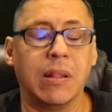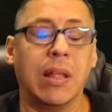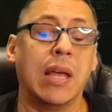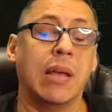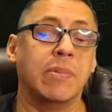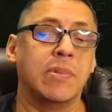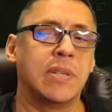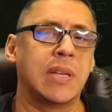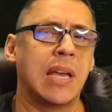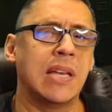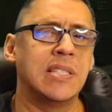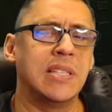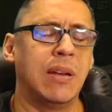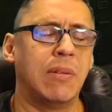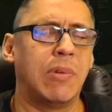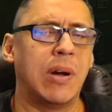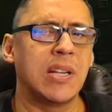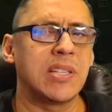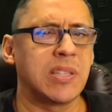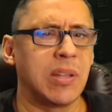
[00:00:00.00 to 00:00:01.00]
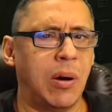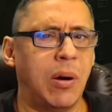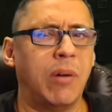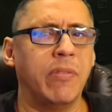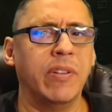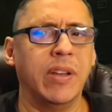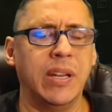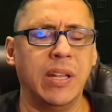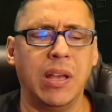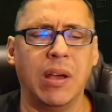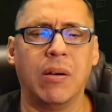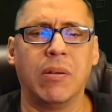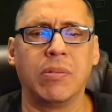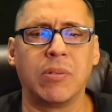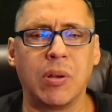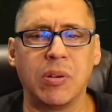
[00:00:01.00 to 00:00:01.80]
claims. You guys need to watch the whole video.